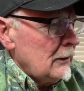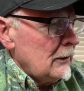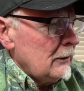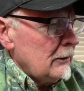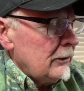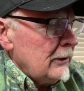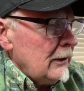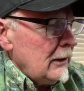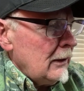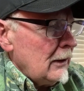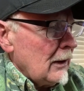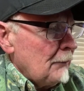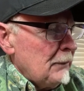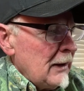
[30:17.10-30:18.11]

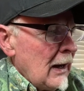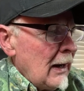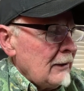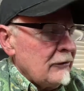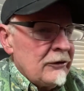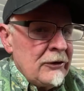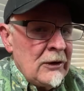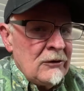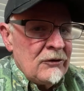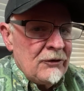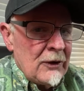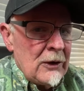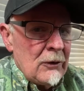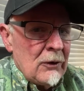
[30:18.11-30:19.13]
the behind the scenes
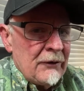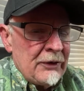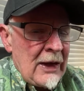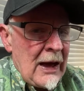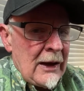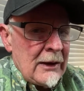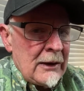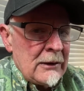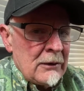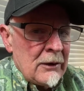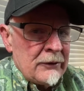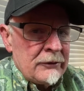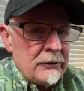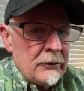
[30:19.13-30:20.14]
video of that and
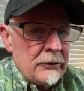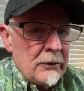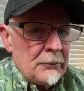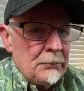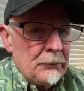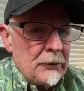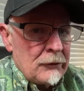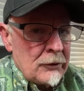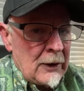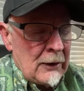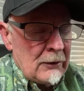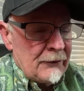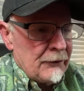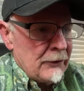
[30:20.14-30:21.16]
also the
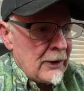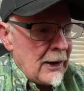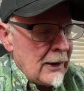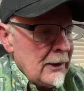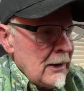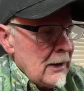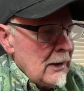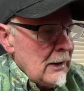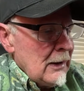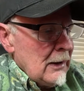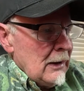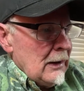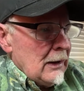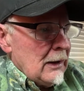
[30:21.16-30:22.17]
trailer for that.
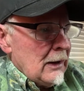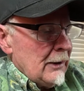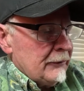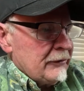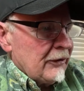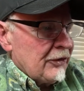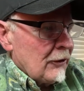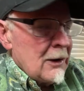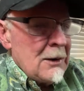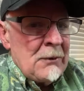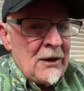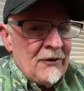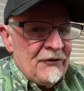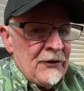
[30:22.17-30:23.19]
It's a
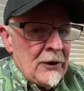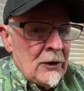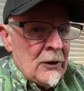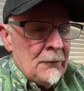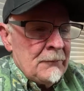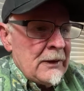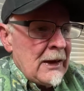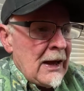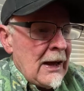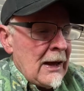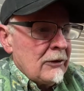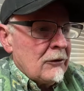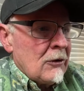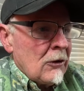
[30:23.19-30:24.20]
30-minute film. It
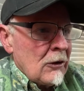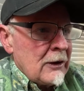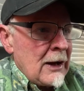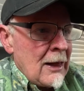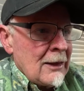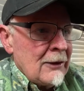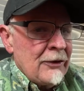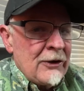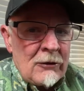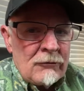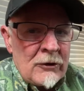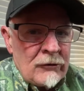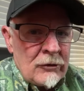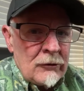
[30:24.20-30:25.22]
had Kirk Allen, the
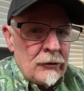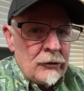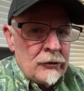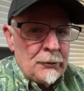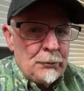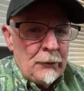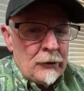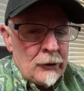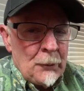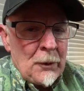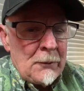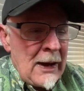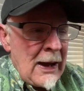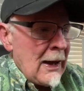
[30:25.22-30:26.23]
original
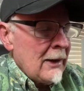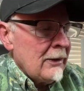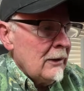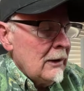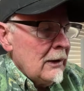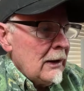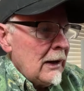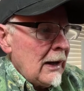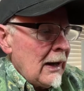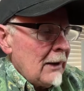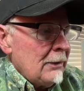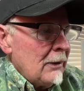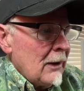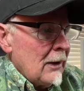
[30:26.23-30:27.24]
Superman,
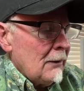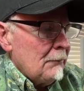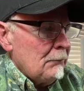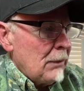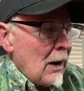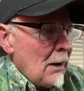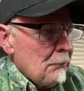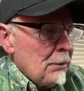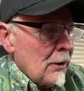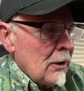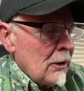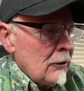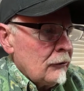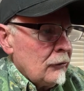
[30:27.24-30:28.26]
had Bob
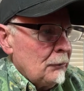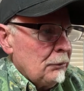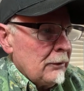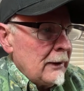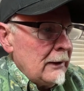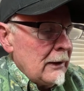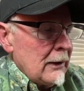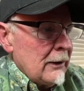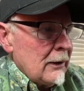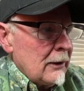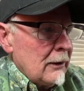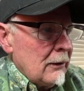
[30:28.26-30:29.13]
Burns, who played, I